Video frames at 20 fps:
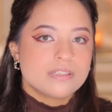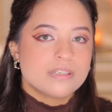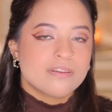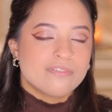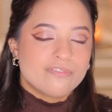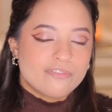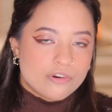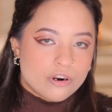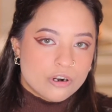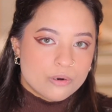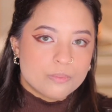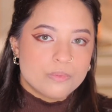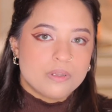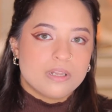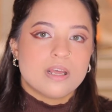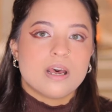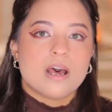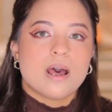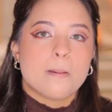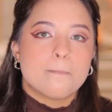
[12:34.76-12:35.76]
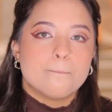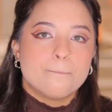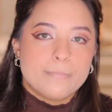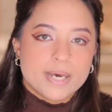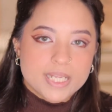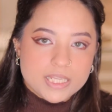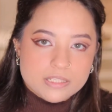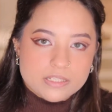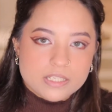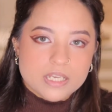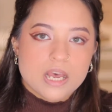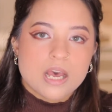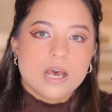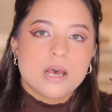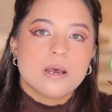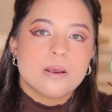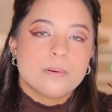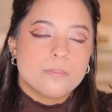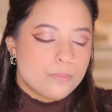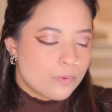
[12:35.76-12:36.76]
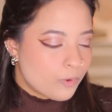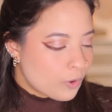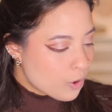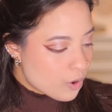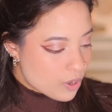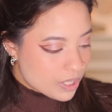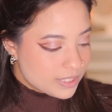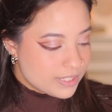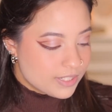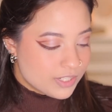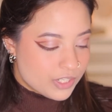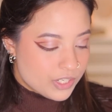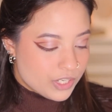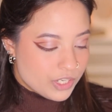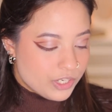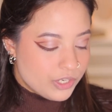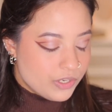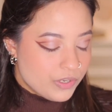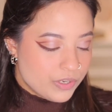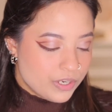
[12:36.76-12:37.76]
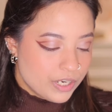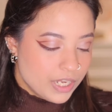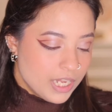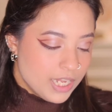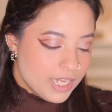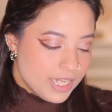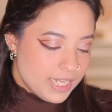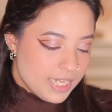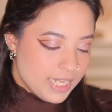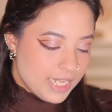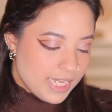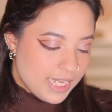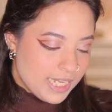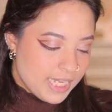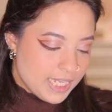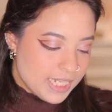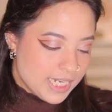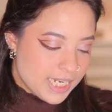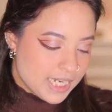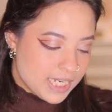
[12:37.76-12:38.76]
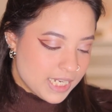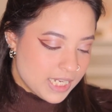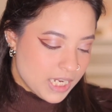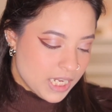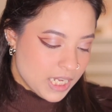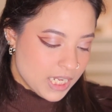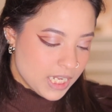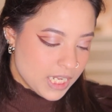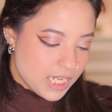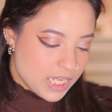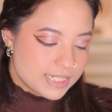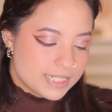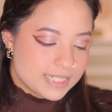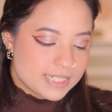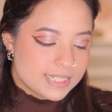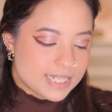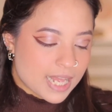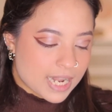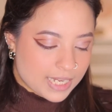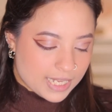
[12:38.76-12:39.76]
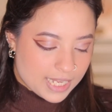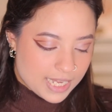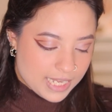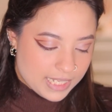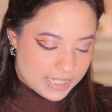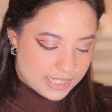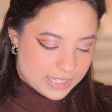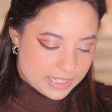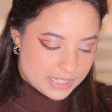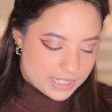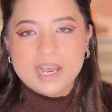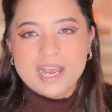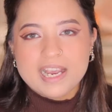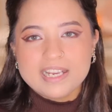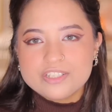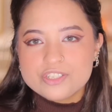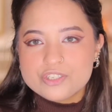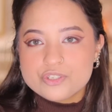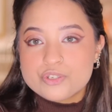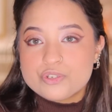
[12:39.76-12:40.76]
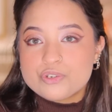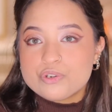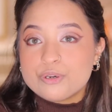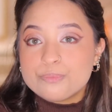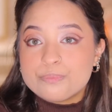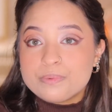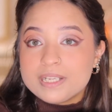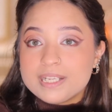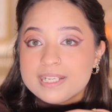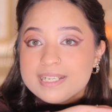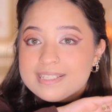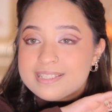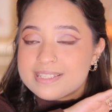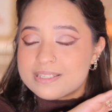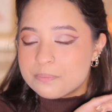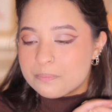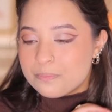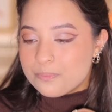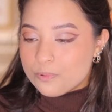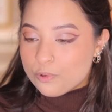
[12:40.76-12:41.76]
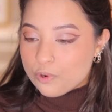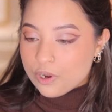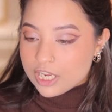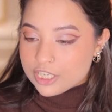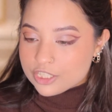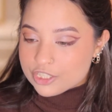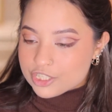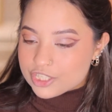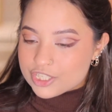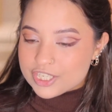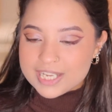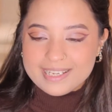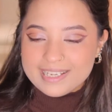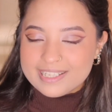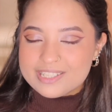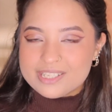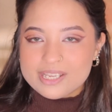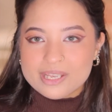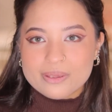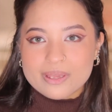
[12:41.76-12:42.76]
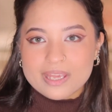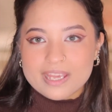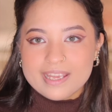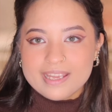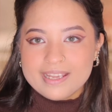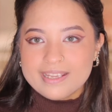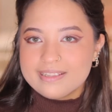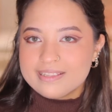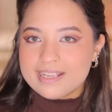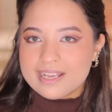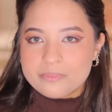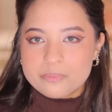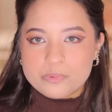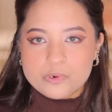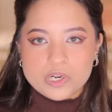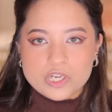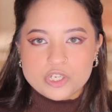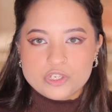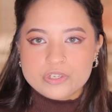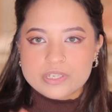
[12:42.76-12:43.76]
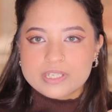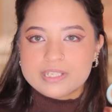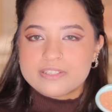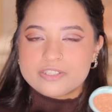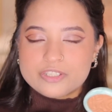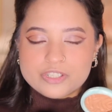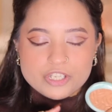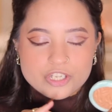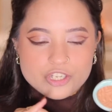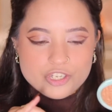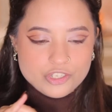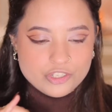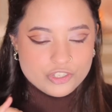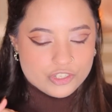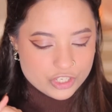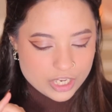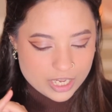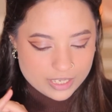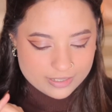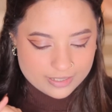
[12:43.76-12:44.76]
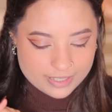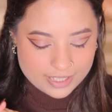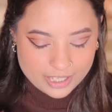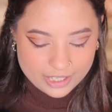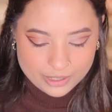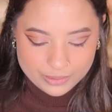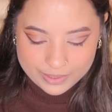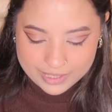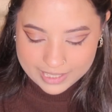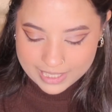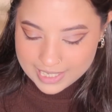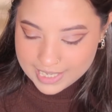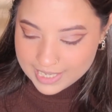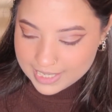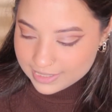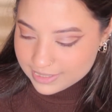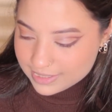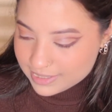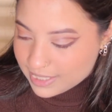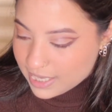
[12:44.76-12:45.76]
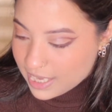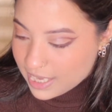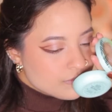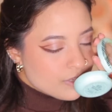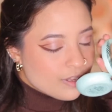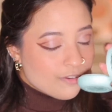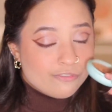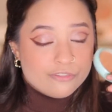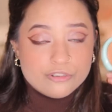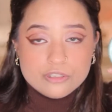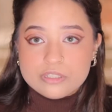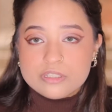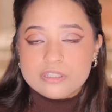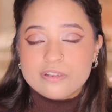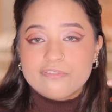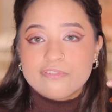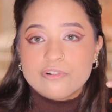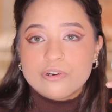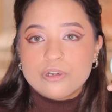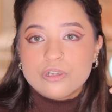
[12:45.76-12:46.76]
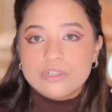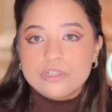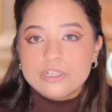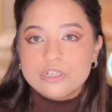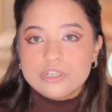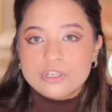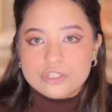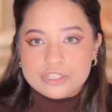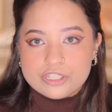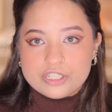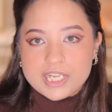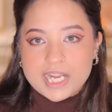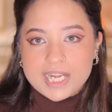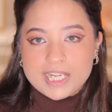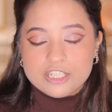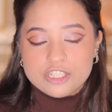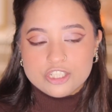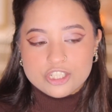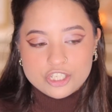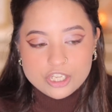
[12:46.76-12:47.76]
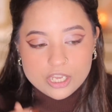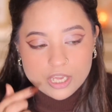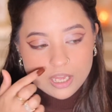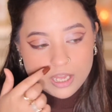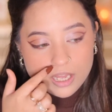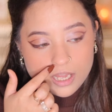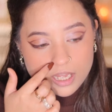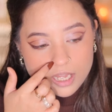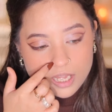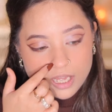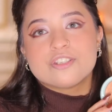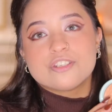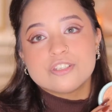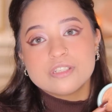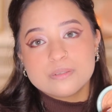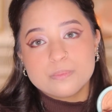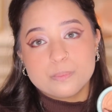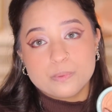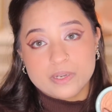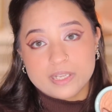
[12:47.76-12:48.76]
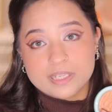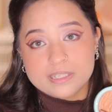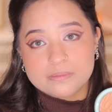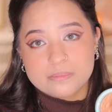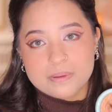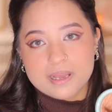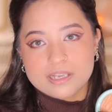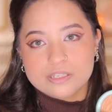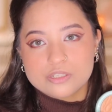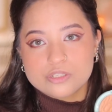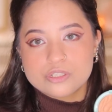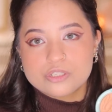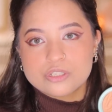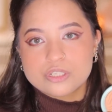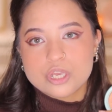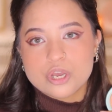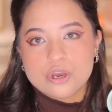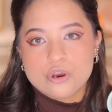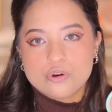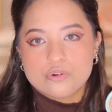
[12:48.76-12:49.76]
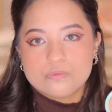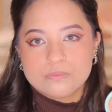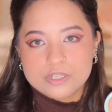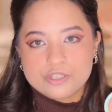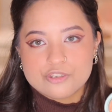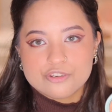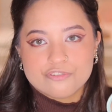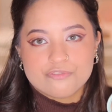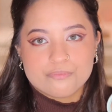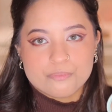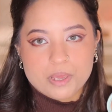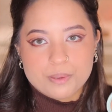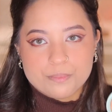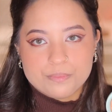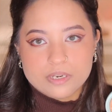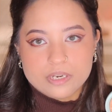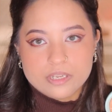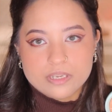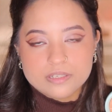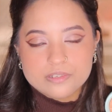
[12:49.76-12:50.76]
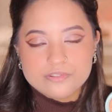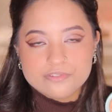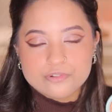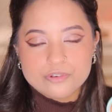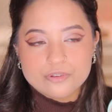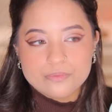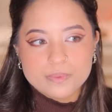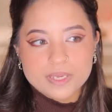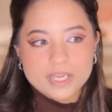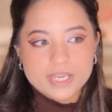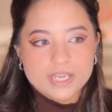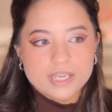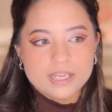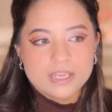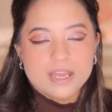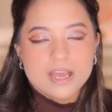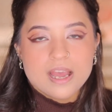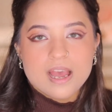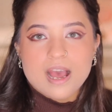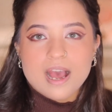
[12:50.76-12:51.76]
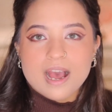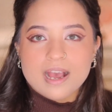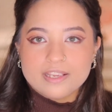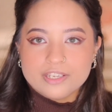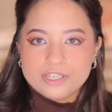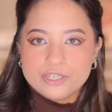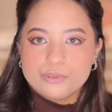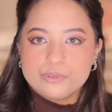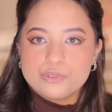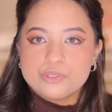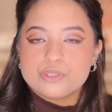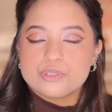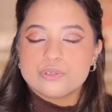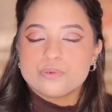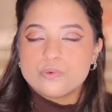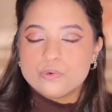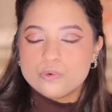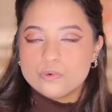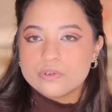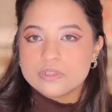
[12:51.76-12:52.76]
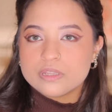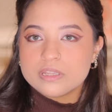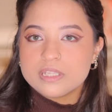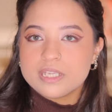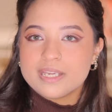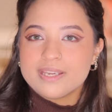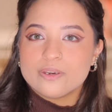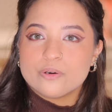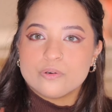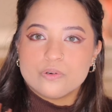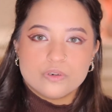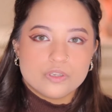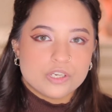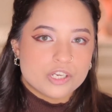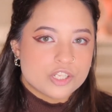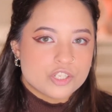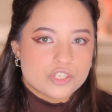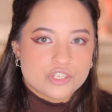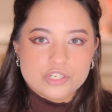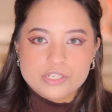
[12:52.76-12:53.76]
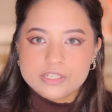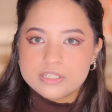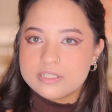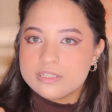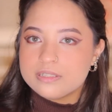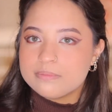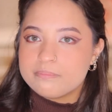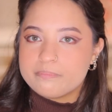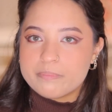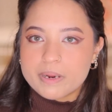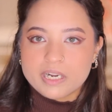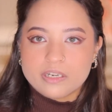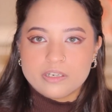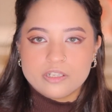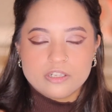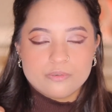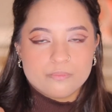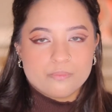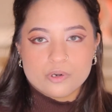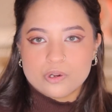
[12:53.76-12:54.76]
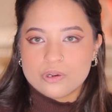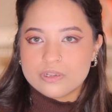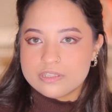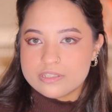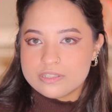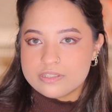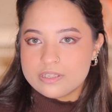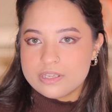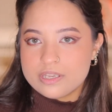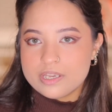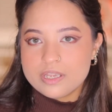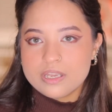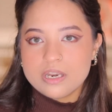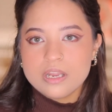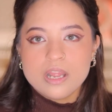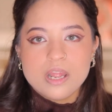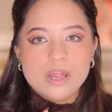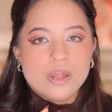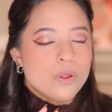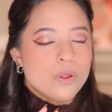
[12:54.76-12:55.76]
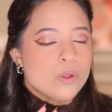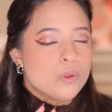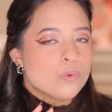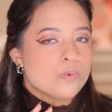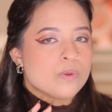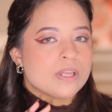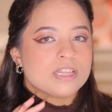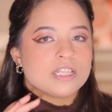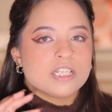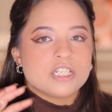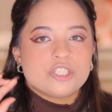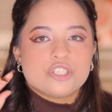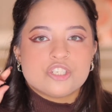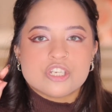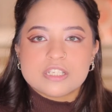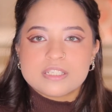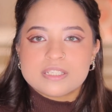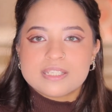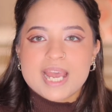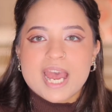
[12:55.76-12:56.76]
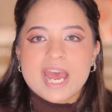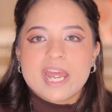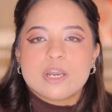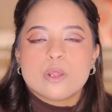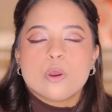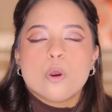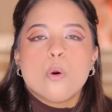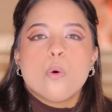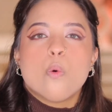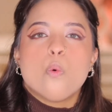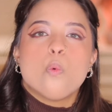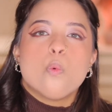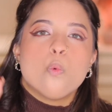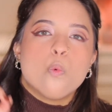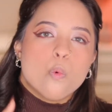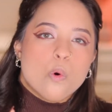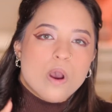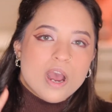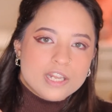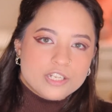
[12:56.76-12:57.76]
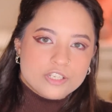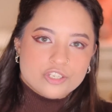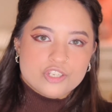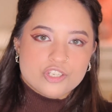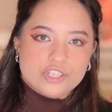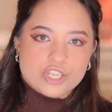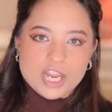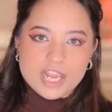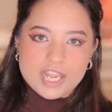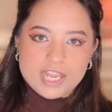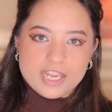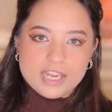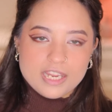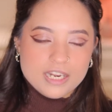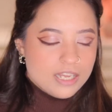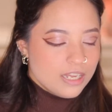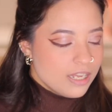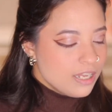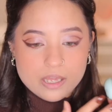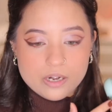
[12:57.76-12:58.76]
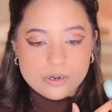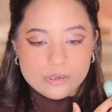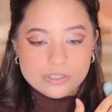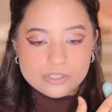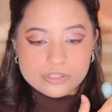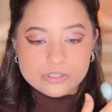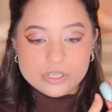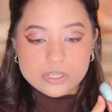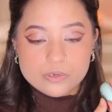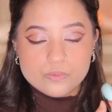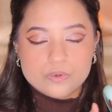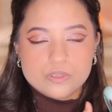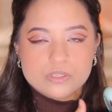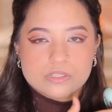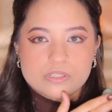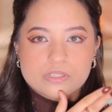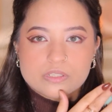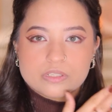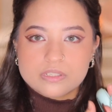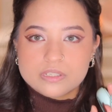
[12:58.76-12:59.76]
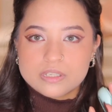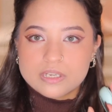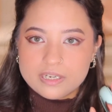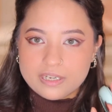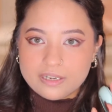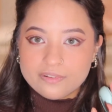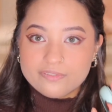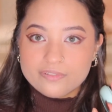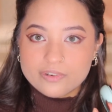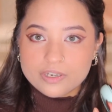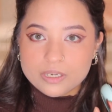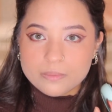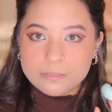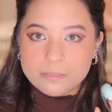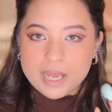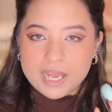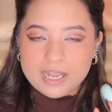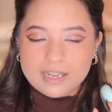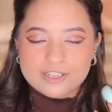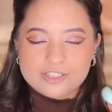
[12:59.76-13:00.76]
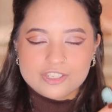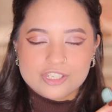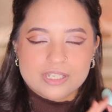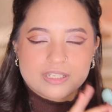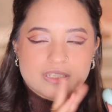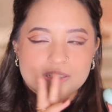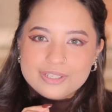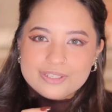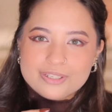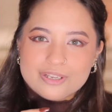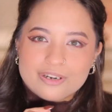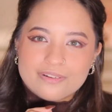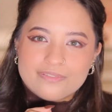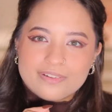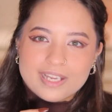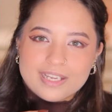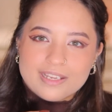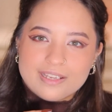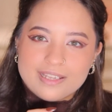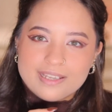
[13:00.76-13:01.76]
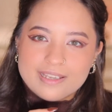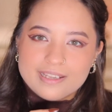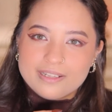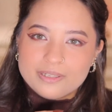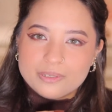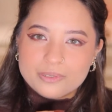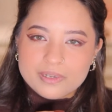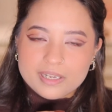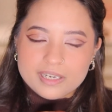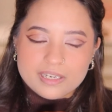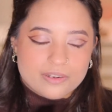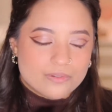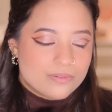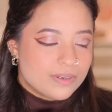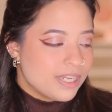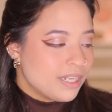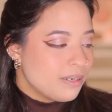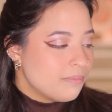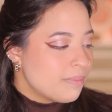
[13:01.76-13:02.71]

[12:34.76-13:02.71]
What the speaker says: Formula Butter Bronzer in Sunkissed. I just dropped its brush. It's okay, that brush is just useless. First of all, nostalgia just brings back so much of memories for me. I used to own the original butter bronzer when they just had one shade, and also it was a different packaging, sort of like a yellow and green